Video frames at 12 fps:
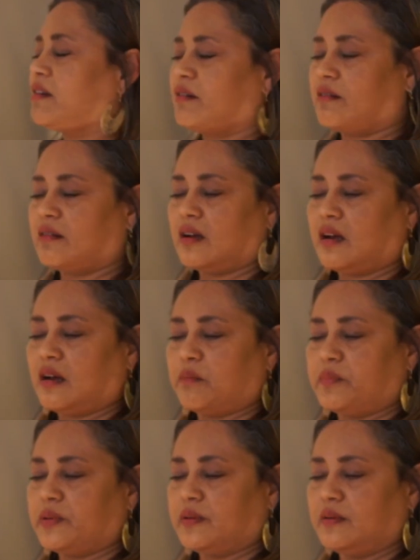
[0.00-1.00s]
her up.
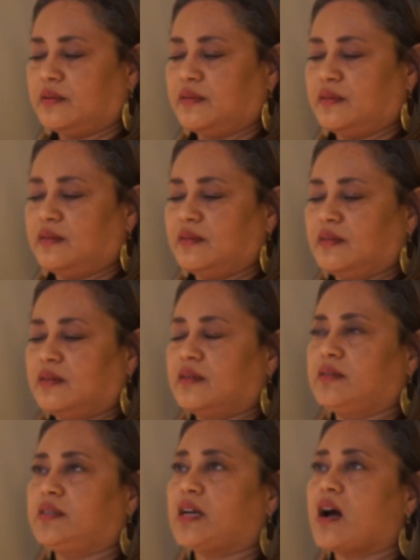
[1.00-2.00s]

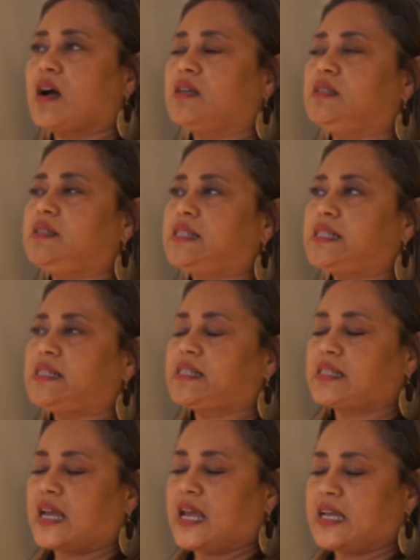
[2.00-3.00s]
Tongue to
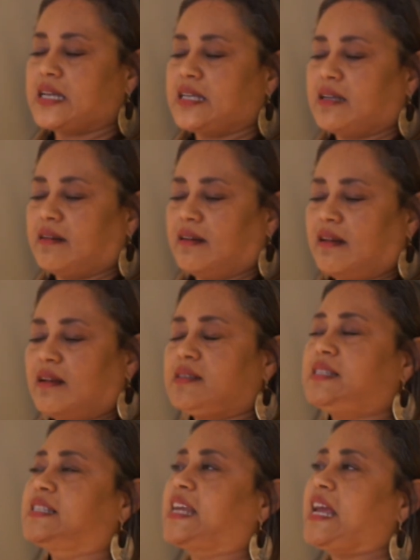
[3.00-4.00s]
skin,
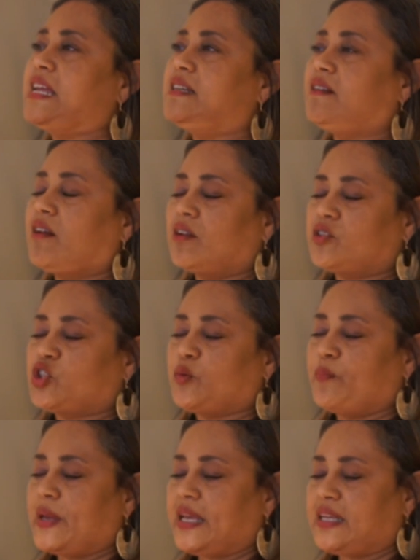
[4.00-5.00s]
skin to
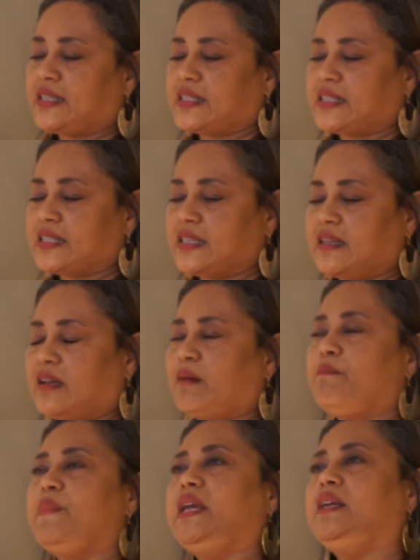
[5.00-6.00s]
meat,
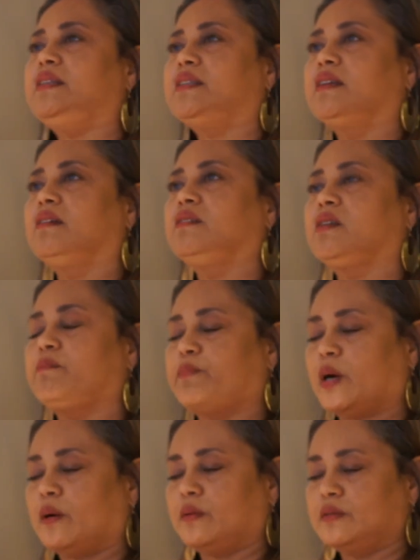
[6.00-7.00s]
meat to
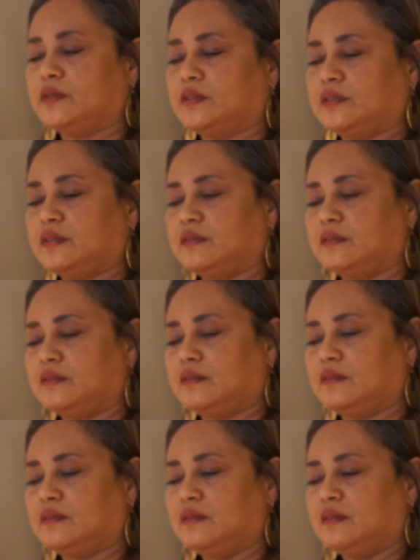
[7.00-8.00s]
bone.
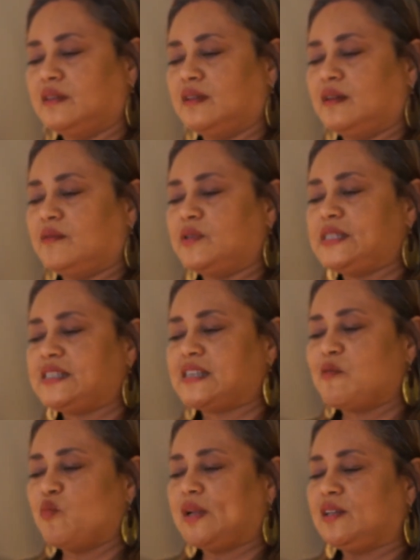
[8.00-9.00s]
When
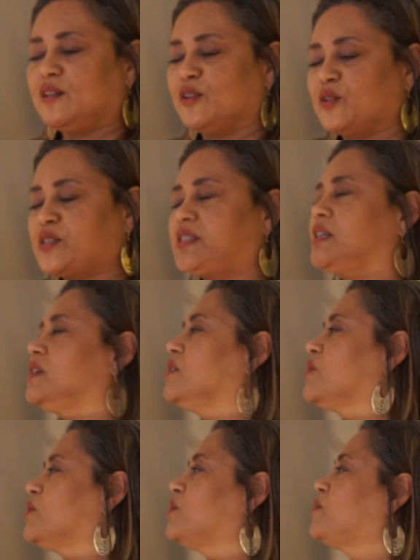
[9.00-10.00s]
someone looks at
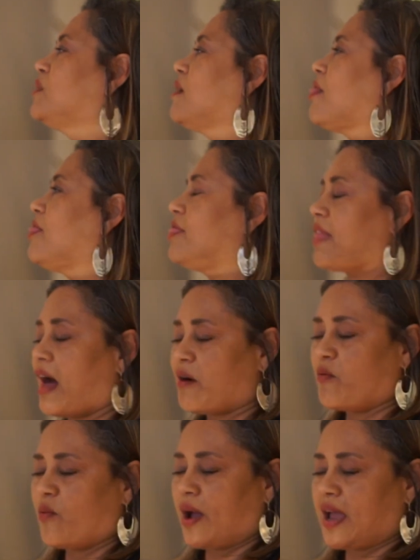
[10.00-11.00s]
you that
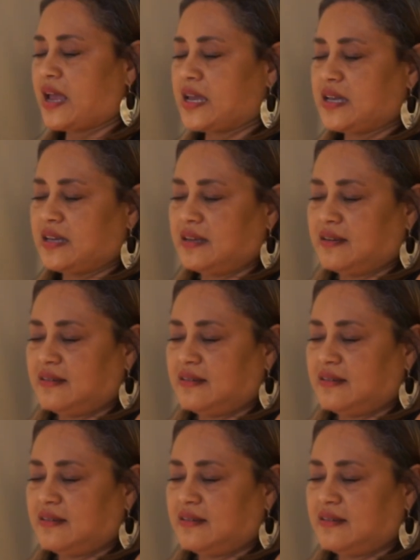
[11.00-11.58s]
way,